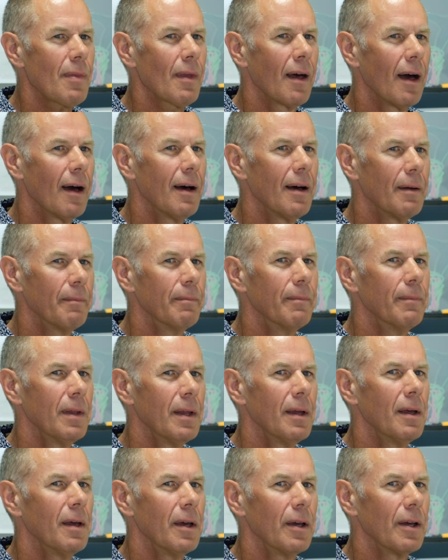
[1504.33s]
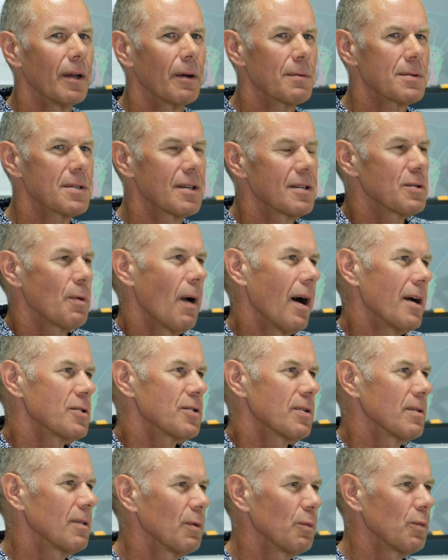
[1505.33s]
a
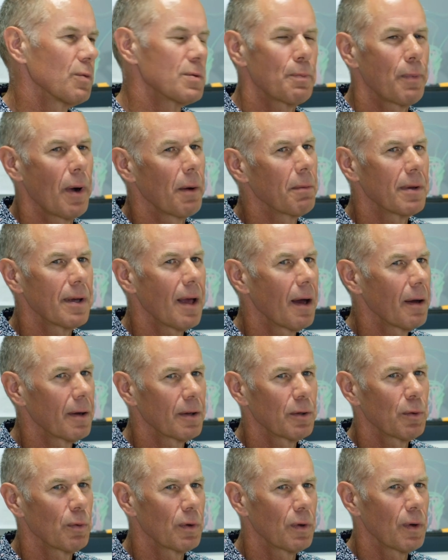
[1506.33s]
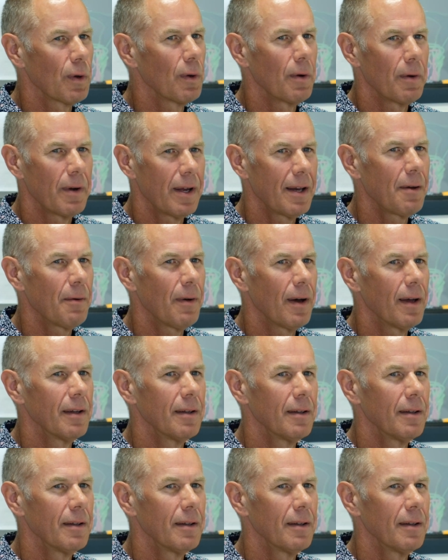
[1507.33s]
situation that was probably going to occur anyway.